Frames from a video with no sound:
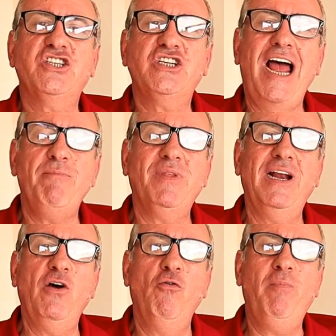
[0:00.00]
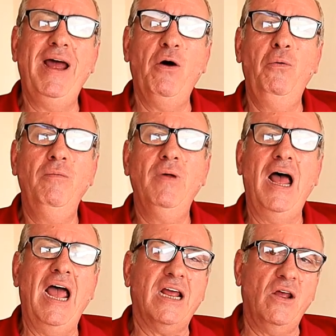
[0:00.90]
tap the little bell,
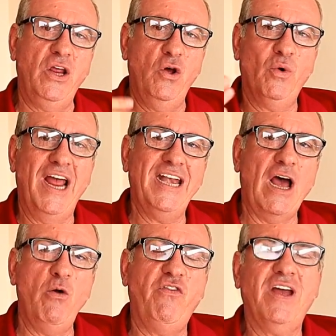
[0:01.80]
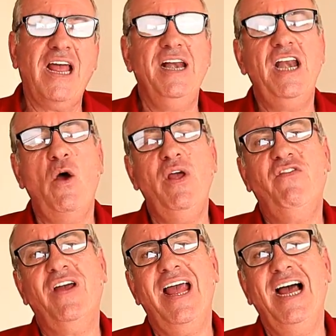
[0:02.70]
uh, you'll get notific
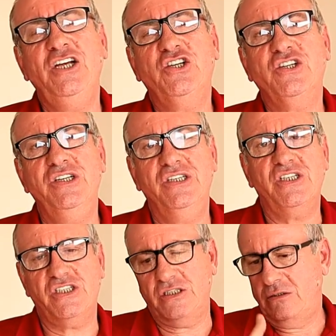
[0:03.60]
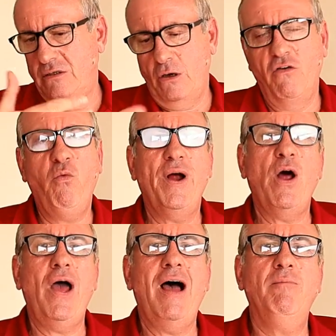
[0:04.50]
notifications of when
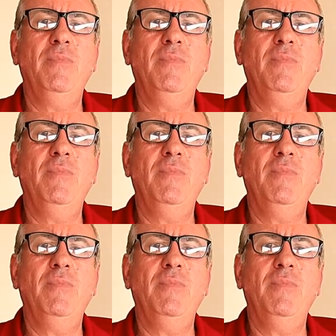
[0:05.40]
I